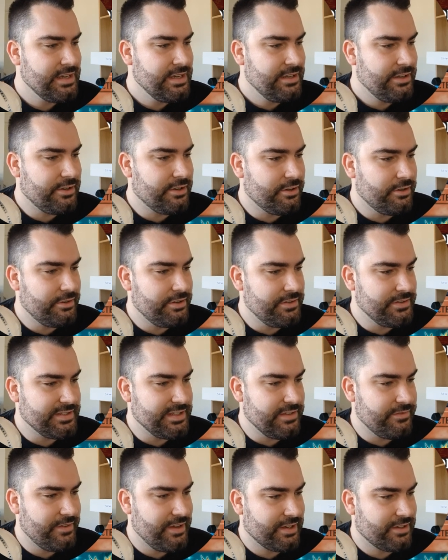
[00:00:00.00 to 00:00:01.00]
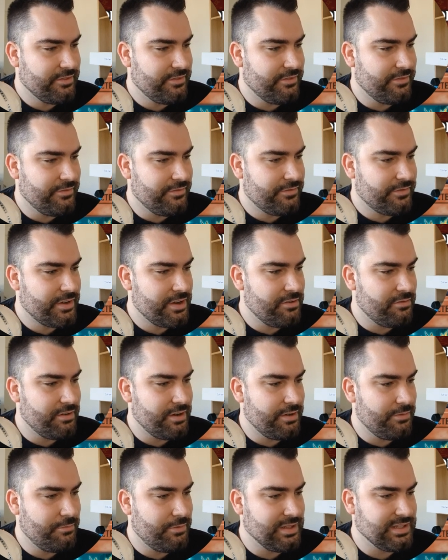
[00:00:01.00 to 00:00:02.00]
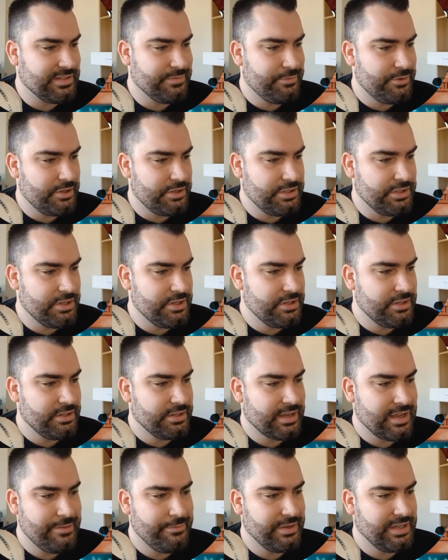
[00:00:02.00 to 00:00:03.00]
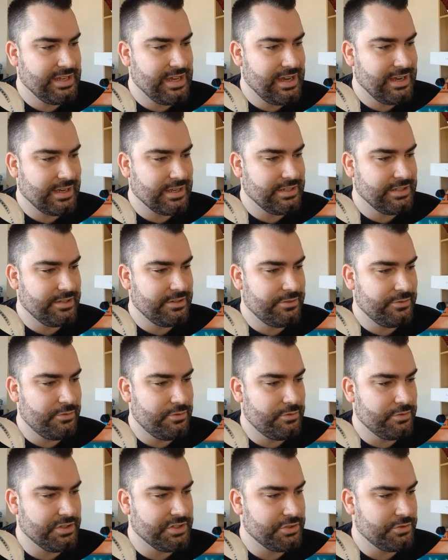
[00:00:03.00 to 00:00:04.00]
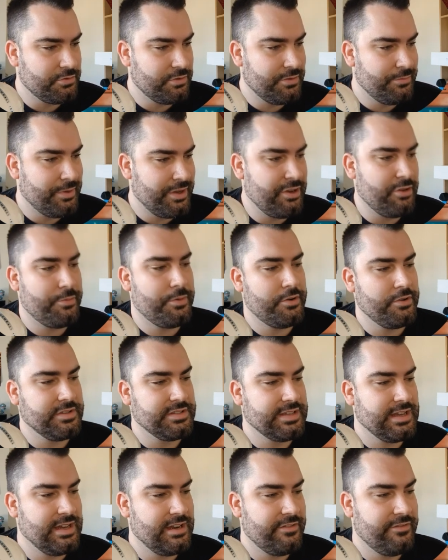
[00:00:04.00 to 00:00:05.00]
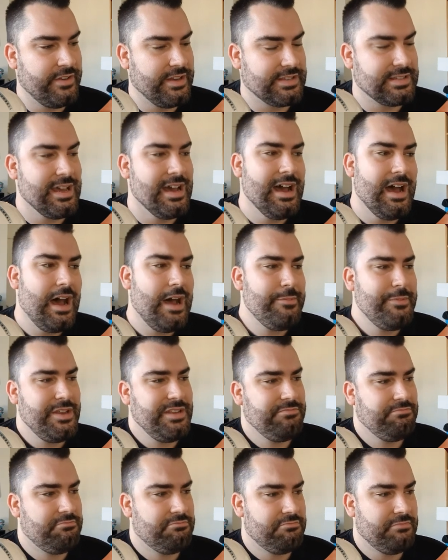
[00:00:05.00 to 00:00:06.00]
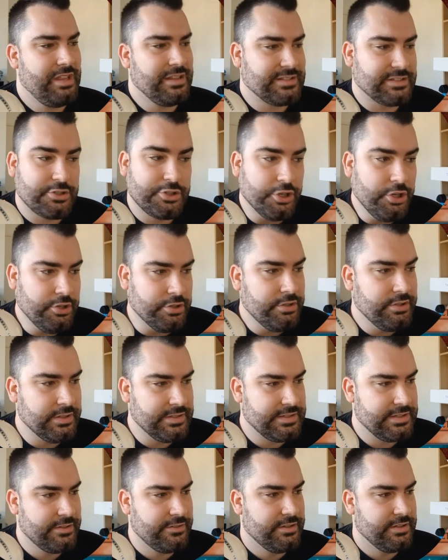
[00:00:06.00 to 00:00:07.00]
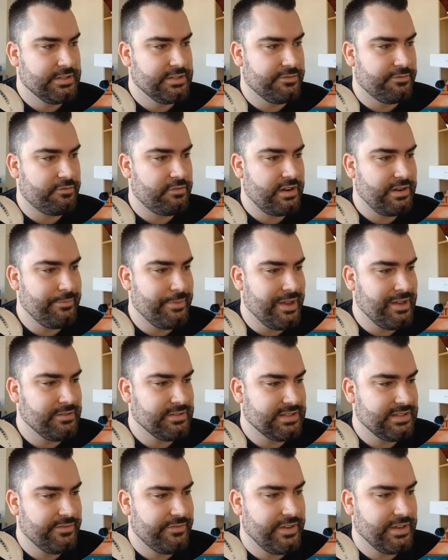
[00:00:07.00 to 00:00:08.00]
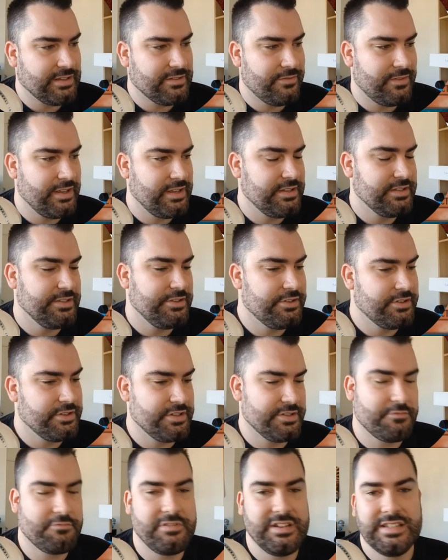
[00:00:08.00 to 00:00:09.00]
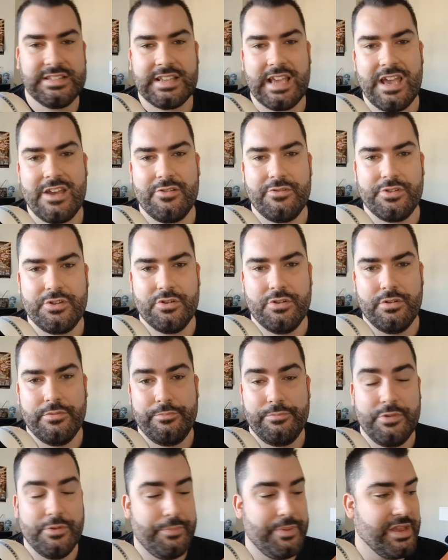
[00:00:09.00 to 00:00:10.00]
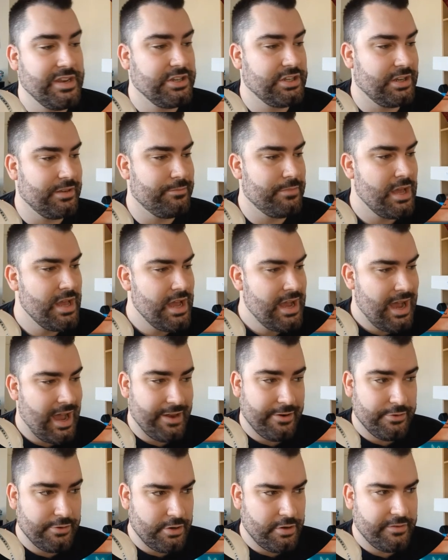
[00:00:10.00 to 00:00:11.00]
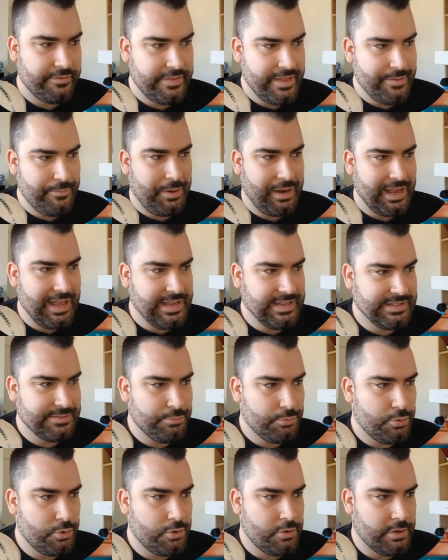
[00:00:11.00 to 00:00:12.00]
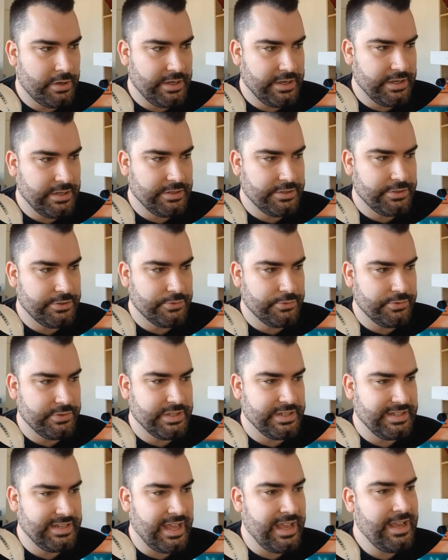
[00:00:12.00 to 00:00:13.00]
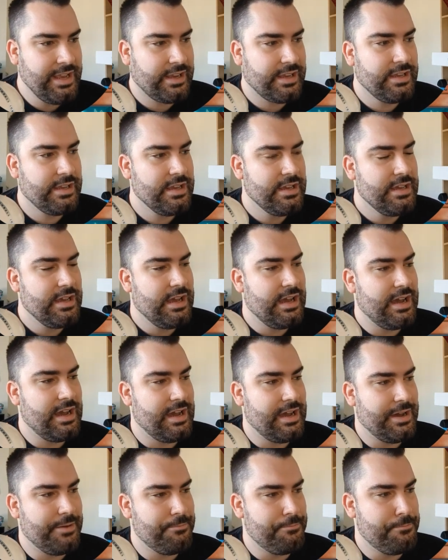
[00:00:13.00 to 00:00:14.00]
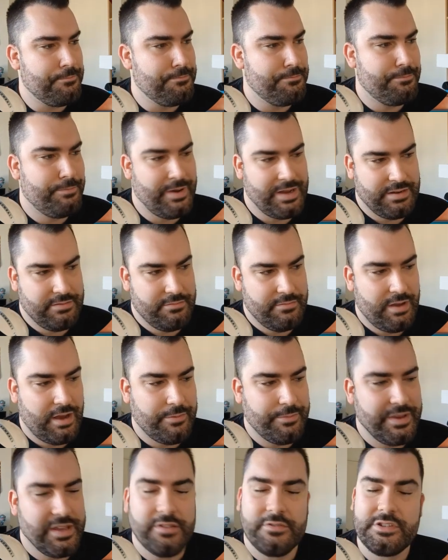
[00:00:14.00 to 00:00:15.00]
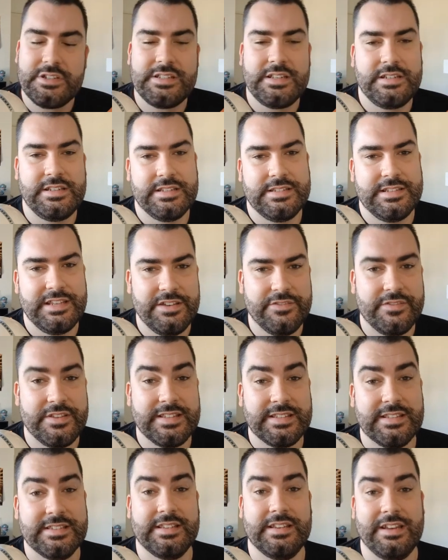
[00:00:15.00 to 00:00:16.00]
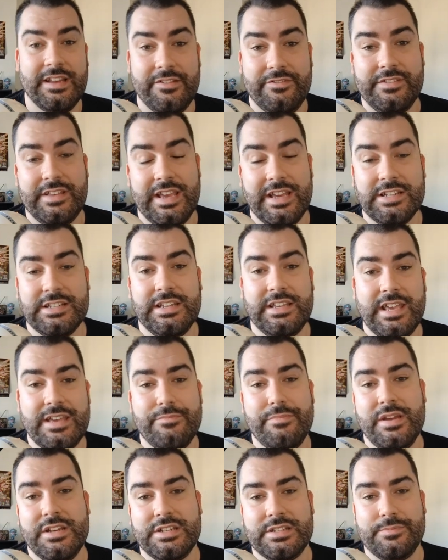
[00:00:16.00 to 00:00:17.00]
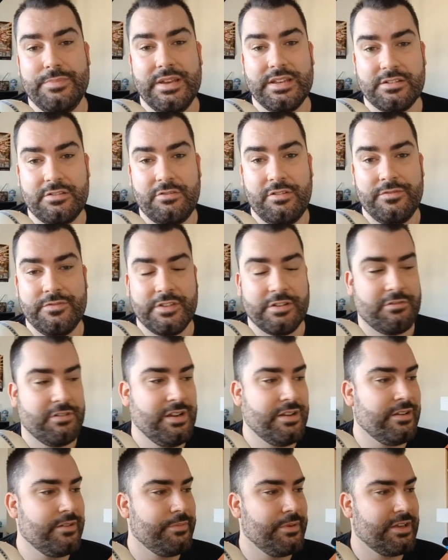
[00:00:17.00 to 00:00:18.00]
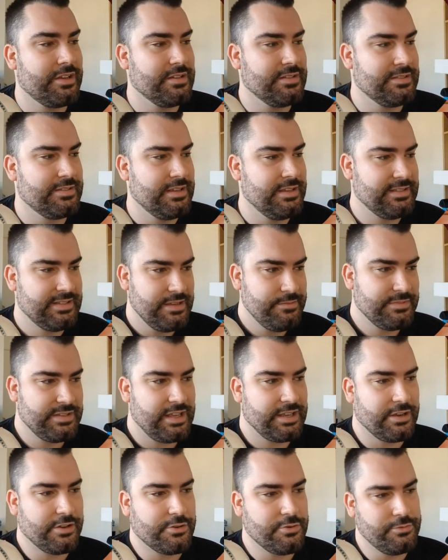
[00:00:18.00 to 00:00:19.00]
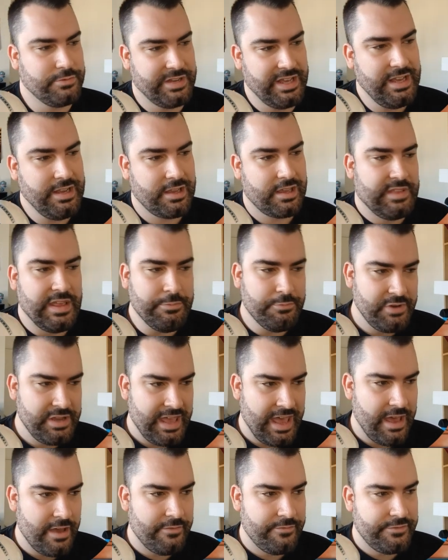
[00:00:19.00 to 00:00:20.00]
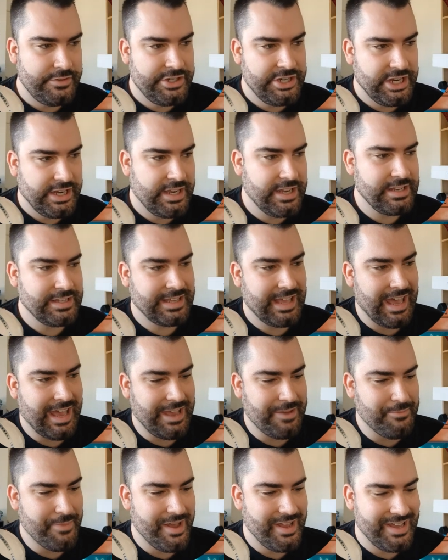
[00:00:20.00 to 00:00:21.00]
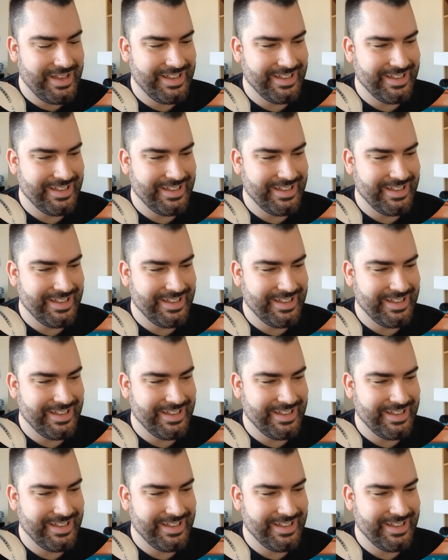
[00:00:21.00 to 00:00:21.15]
You can only use the effect of Corinne once per turn, can't be targeted or destroyed by your opponent's card effects. I mean, that's good. It's a free bounce, effectively, because you can just rescale your pendulum. I don't know if that plays more into the deck, but I'll be interested to see if this is enough to actually get Magispector off the ground, because it seems like a cool deck. Then we have Chicken Game.